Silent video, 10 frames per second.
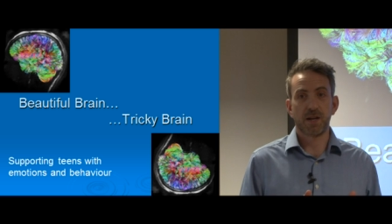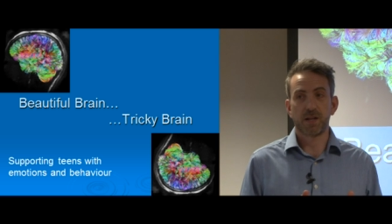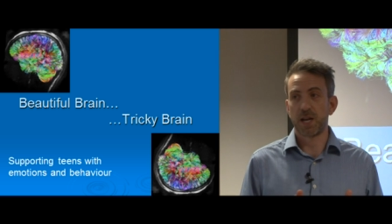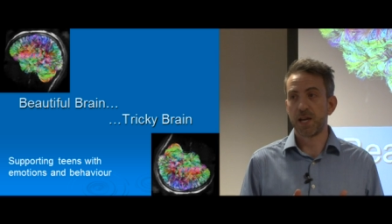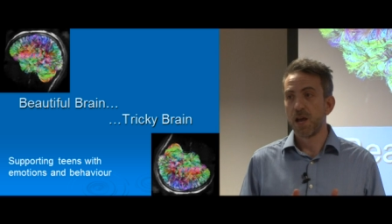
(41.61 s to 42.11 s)

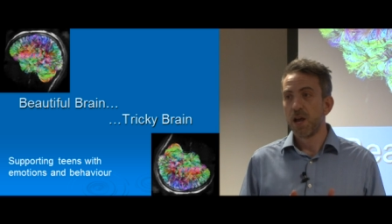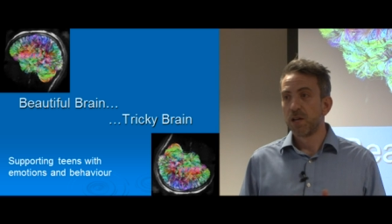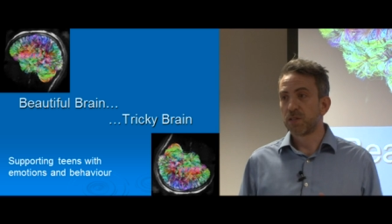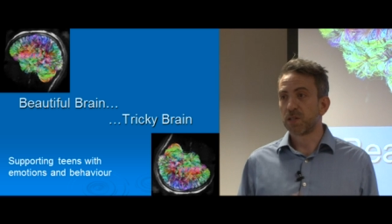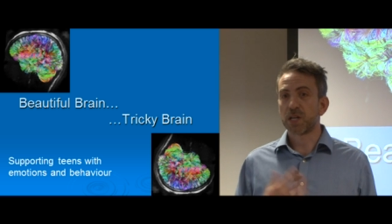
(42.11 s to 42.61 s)
Okay,
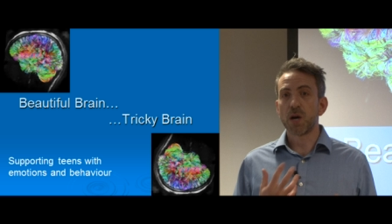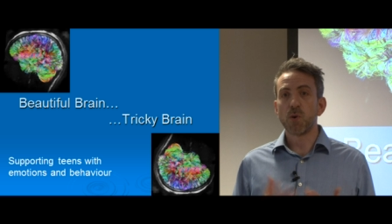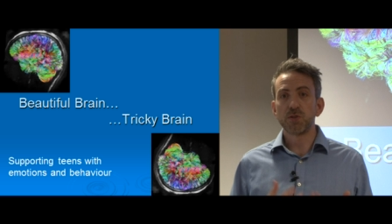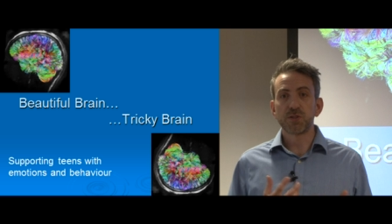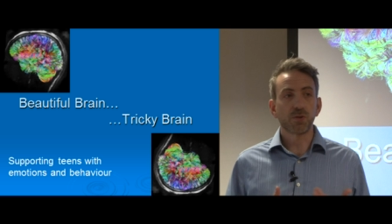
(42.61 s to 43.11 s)
so I'm going to go
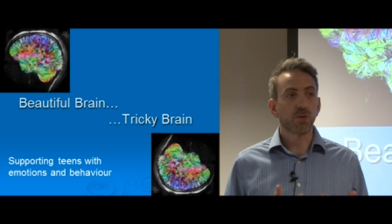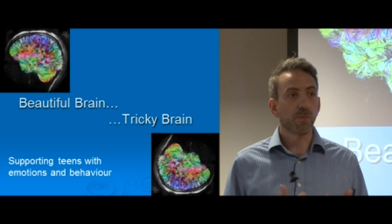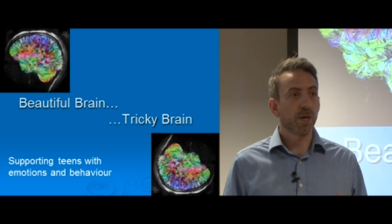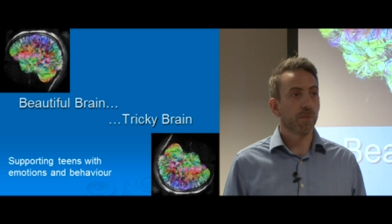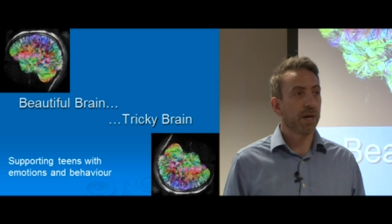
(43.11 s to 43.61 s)
on to talk a
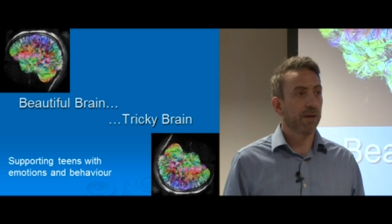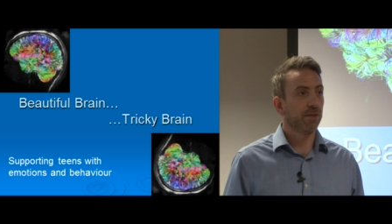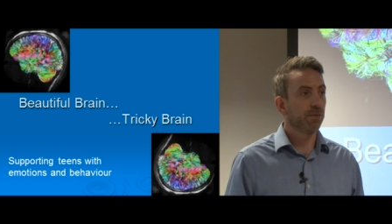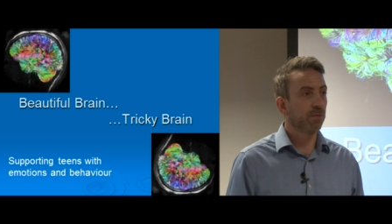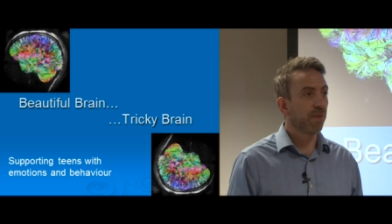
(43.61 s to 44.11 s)
bit about
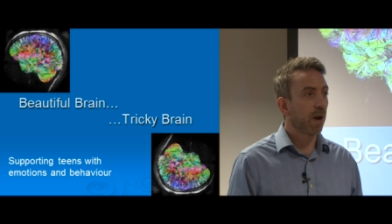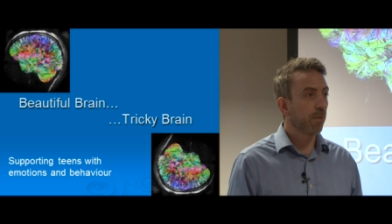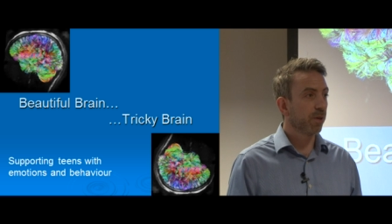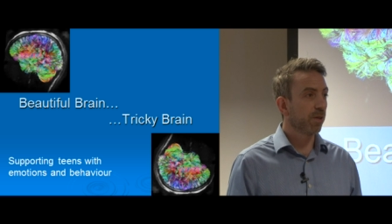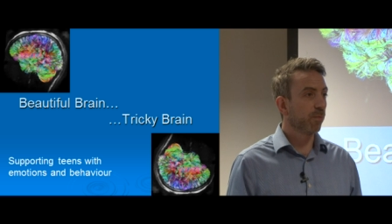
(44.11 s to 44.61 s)
the
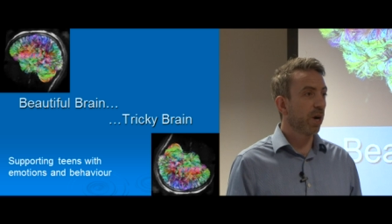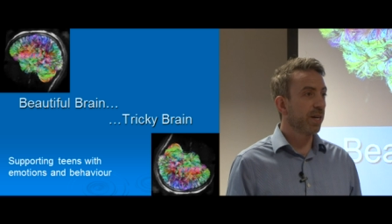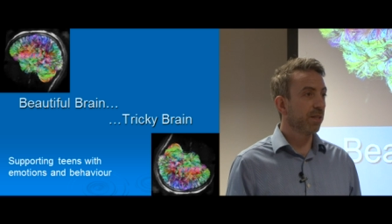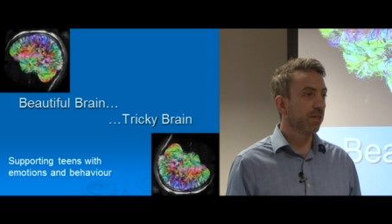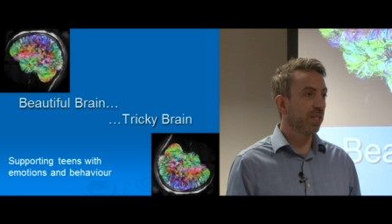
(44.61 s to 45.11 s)
development of the brain in
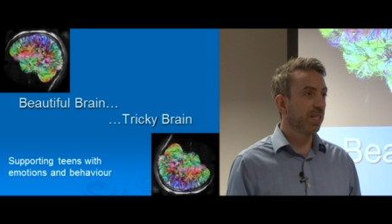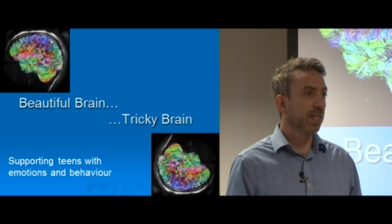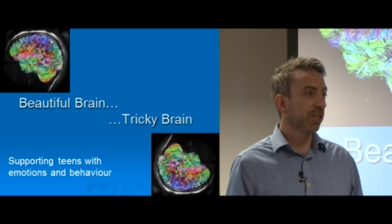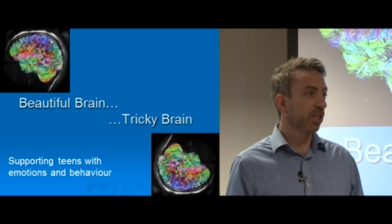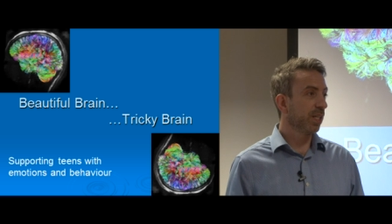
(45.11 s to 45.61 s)
the
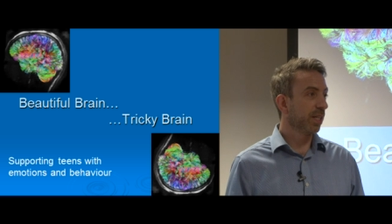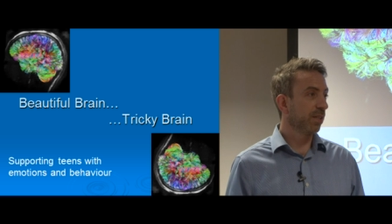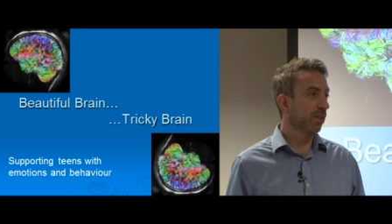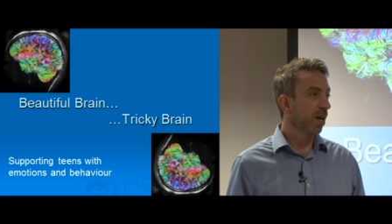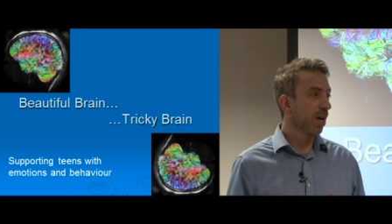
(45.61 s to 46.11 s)
teenage years.
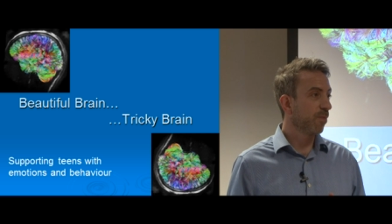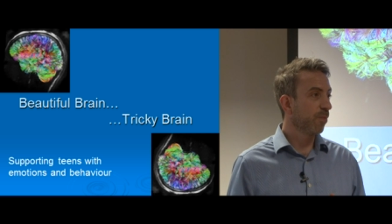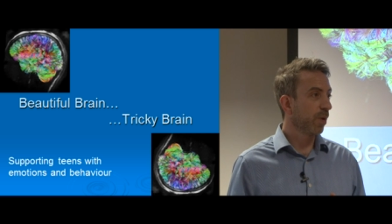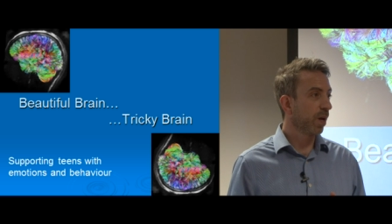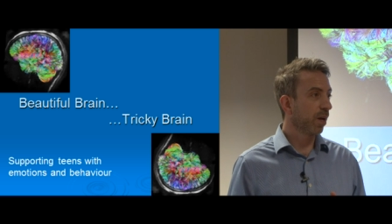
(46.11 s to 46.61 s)
And
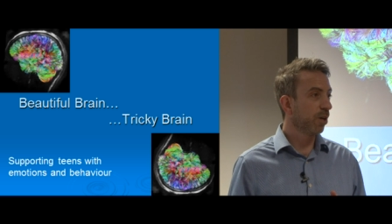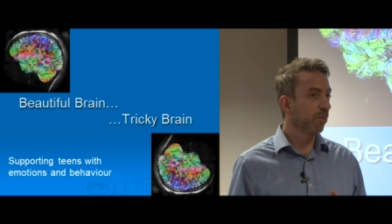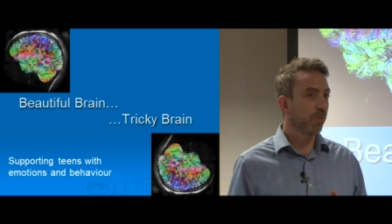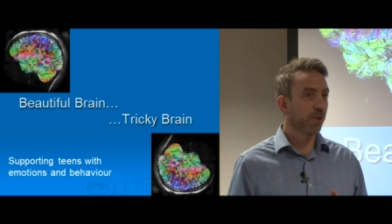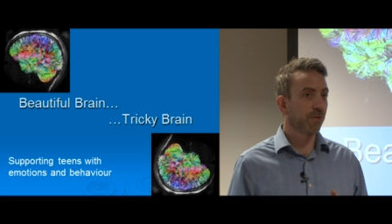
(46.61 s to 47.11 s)
I hope
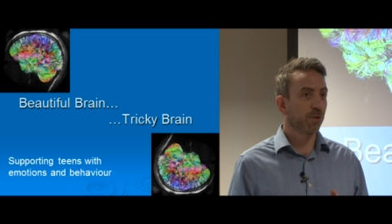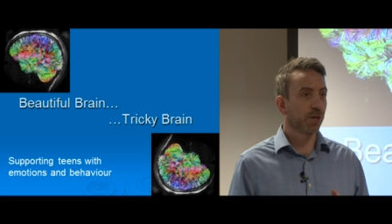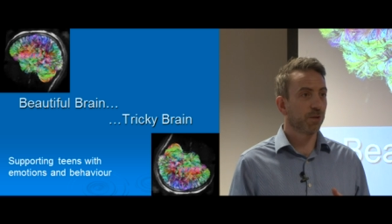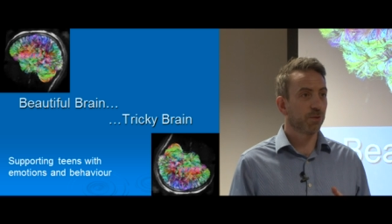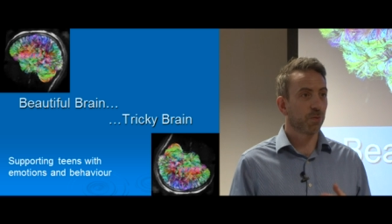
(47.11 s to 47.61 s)
everyone
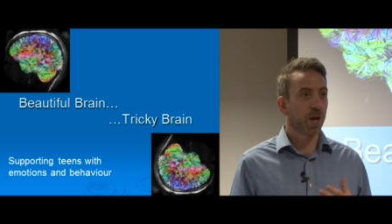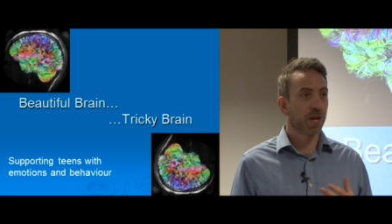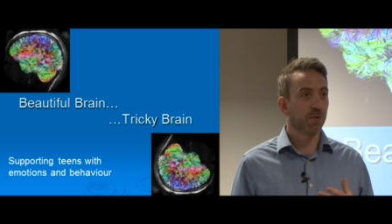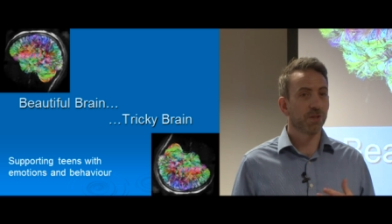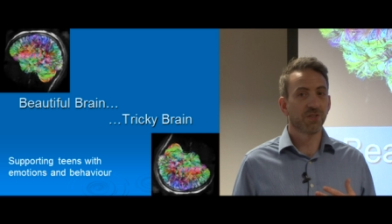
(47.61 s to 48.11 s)
goes away
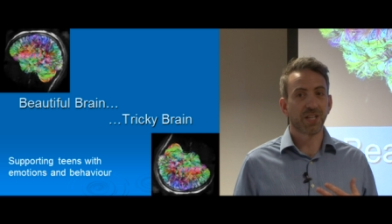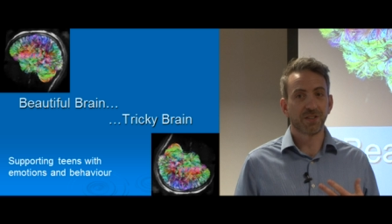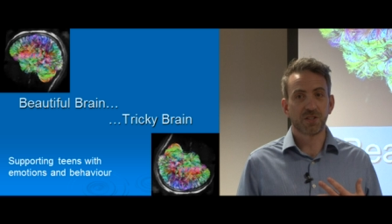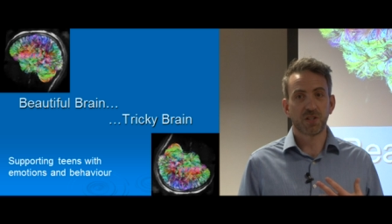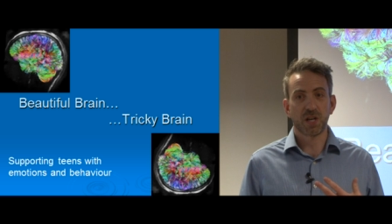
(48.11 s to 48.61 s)
with a
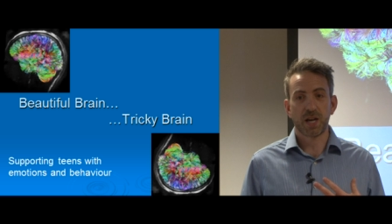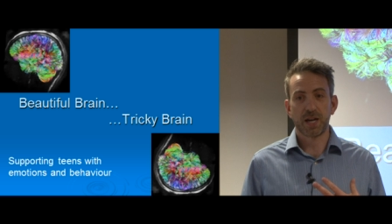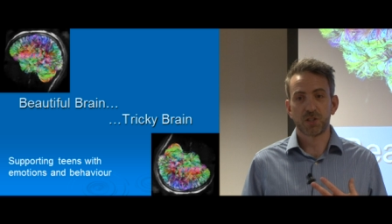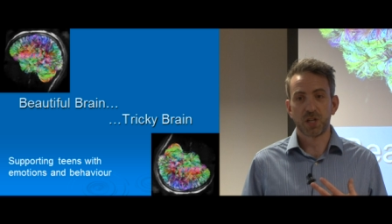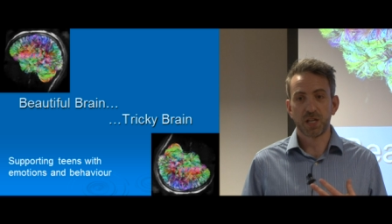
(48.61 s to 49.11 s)
sense that
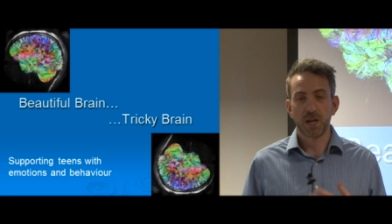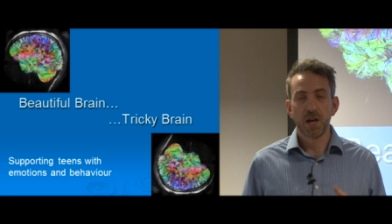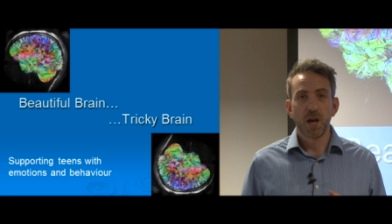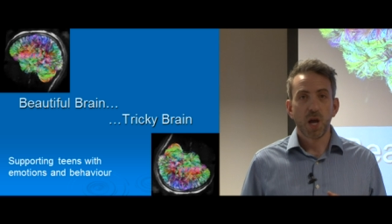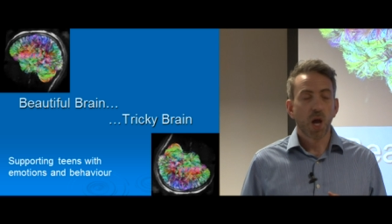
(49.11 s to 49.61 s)
actually,
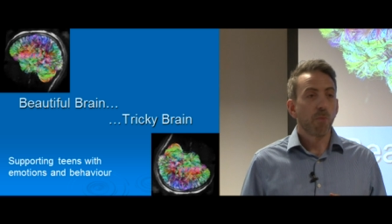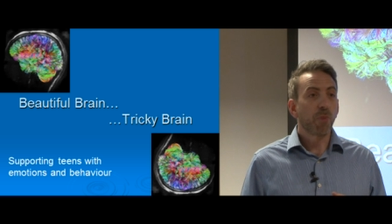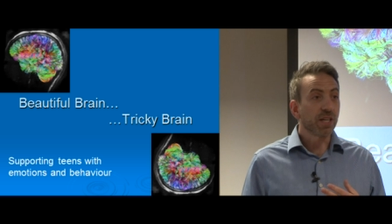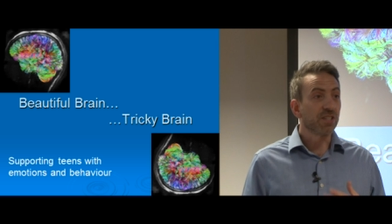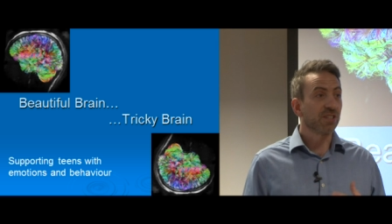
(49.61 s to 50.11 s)

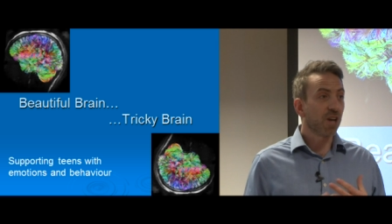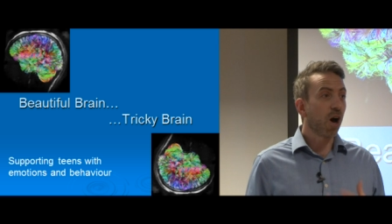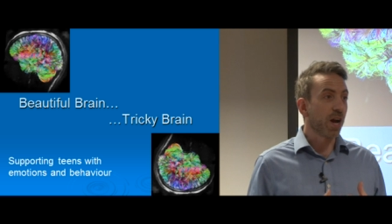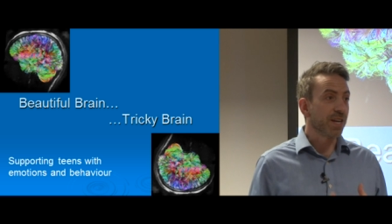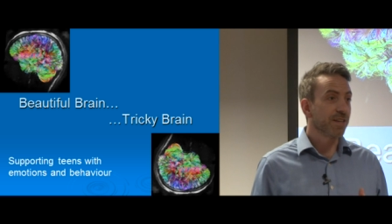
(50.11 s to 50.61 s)
by
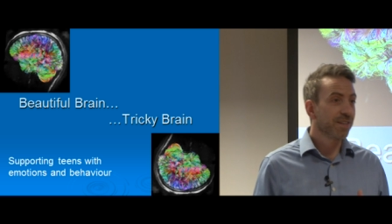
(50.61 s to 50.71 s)
design,